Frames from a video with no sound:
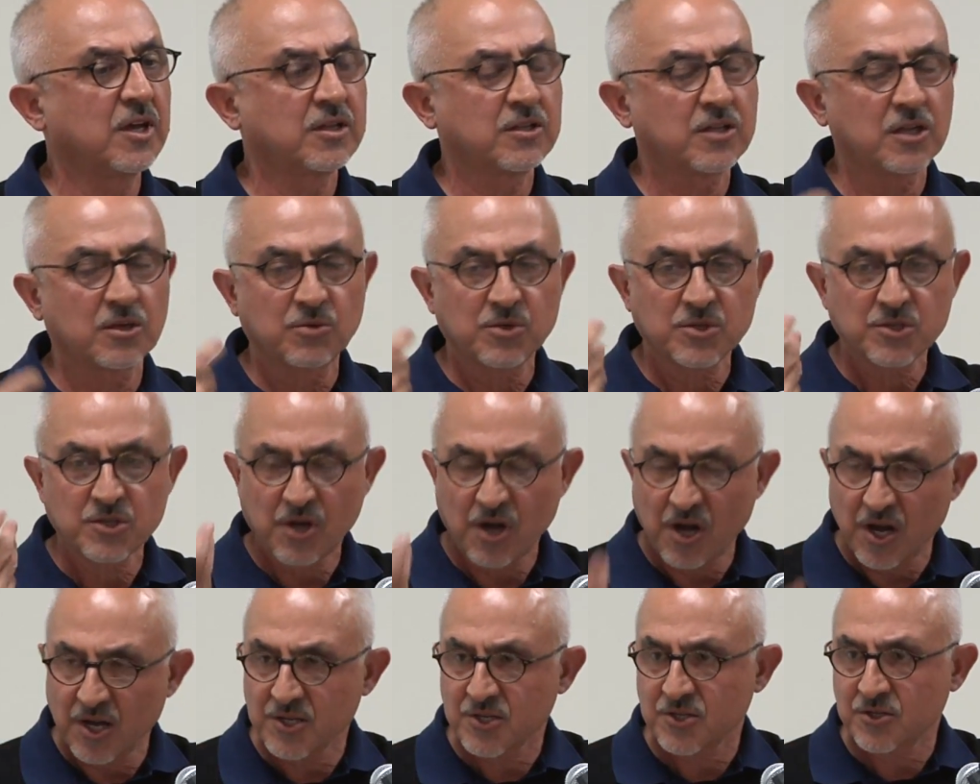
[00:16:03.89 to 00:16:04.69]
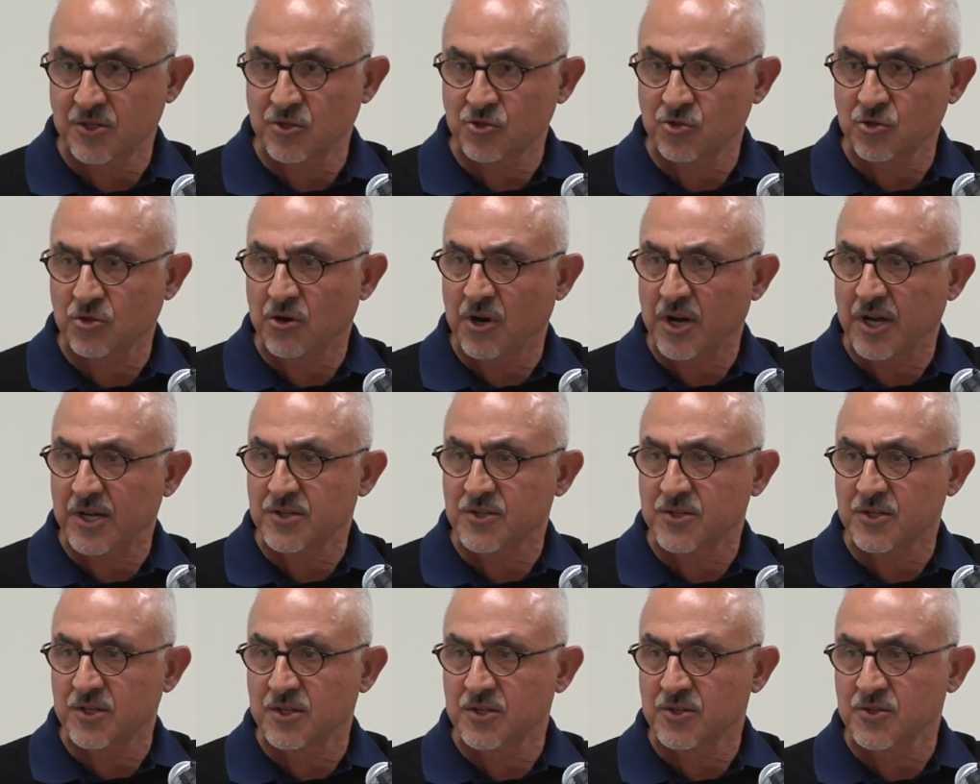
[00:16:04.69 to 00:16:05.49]
There was the hostage
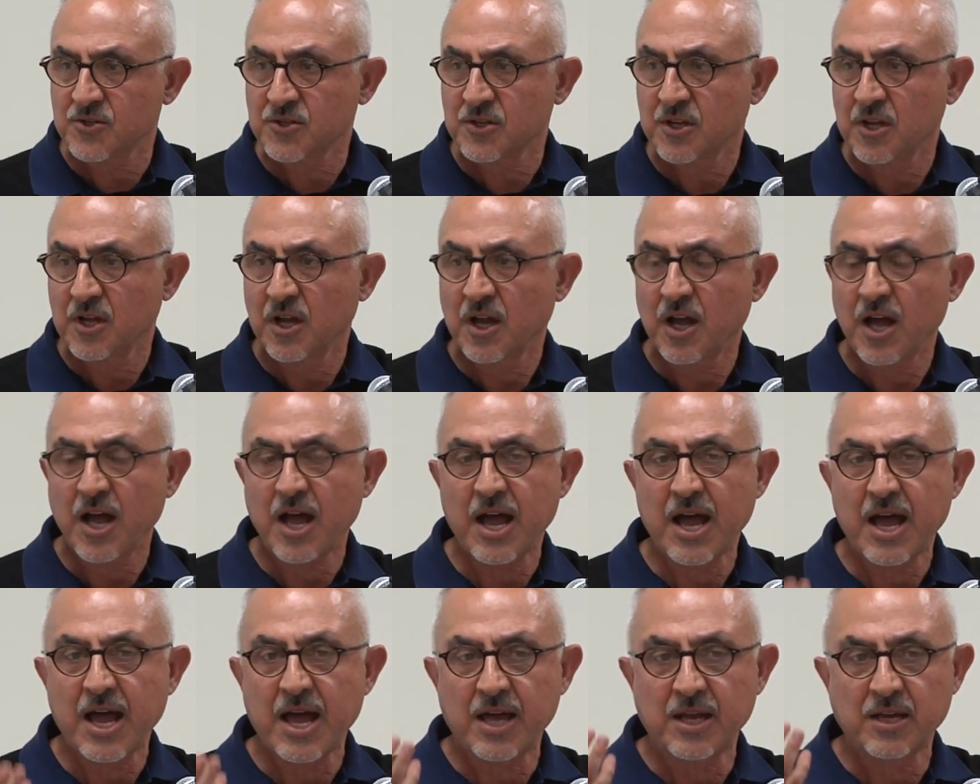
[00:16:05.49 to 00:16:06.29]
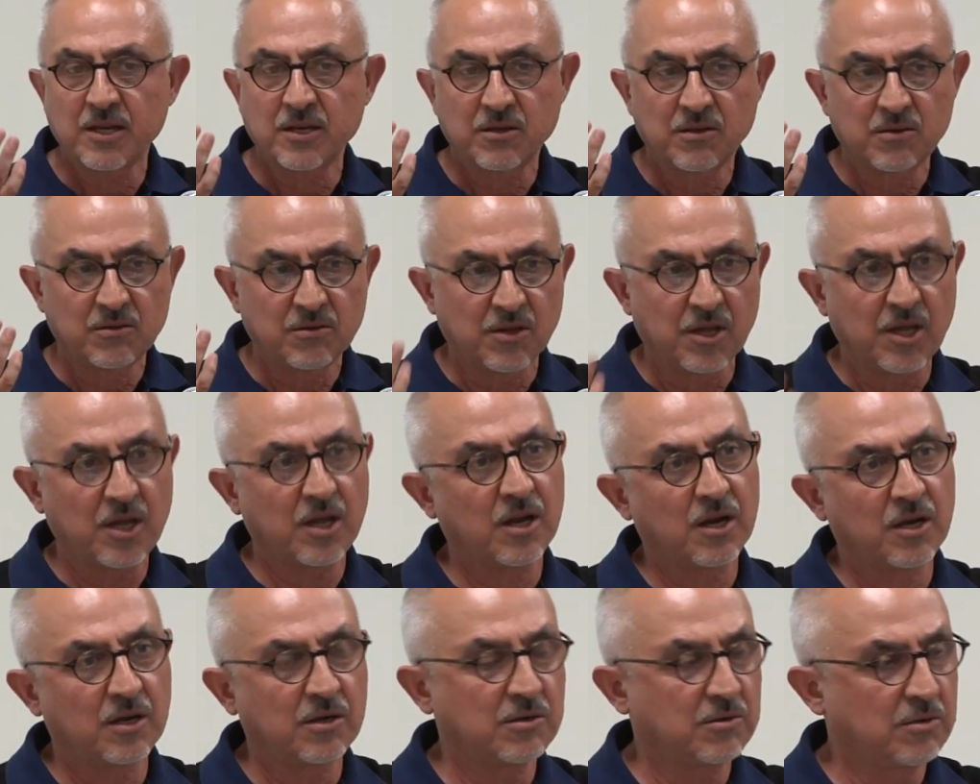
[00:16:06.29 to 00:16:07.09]
crisis, and
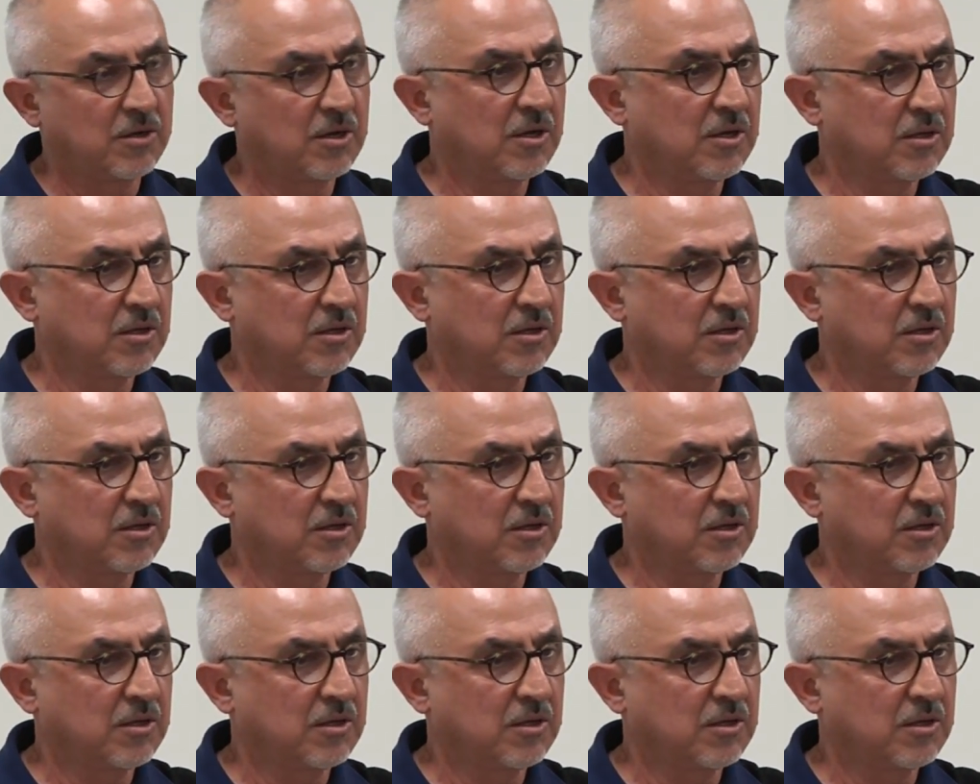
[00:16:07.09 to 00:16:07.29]
there,